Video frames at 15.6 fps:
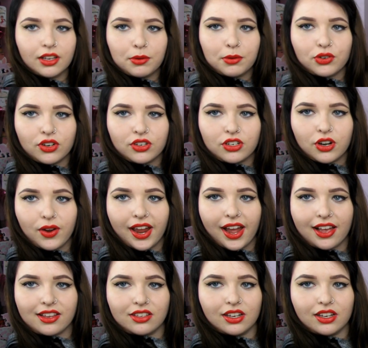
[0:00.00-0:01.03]
Which one's it? It
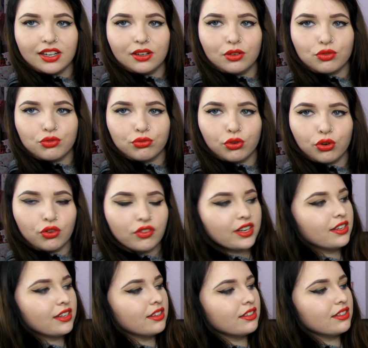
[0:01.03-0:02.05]
has like little
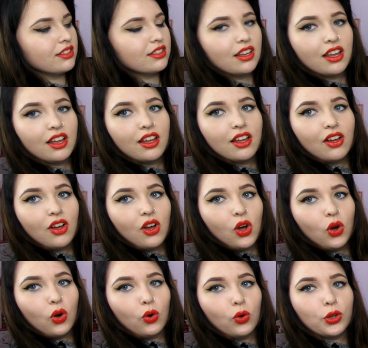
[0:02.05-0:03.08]
drawings
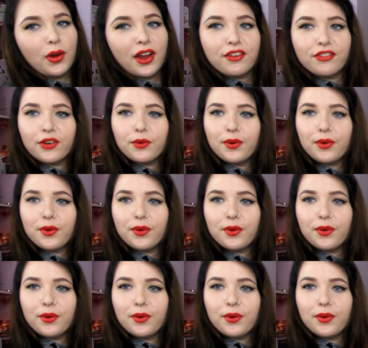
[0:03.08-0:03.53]
all the way through